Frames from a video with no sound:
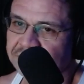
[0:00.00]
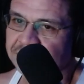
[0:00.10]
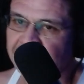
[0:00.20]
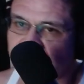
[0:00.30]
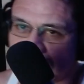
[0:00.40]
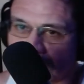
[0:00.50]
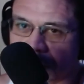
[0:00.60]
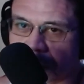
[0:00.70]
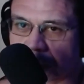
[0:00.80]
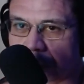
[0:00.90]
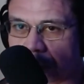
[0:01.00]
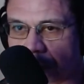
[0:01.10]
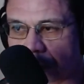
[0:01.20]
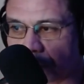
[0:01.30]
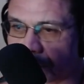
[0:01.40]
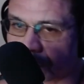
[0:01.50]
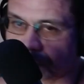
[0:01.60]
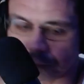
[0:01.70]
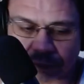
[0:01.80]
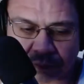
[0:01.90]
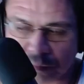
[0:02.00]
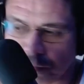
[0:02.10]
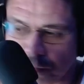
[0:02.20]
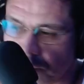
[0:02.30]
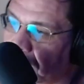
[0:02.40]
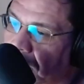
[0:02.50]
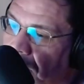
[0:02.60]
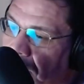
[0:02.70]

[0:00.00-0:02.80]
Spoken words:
here's a clip. Sorry.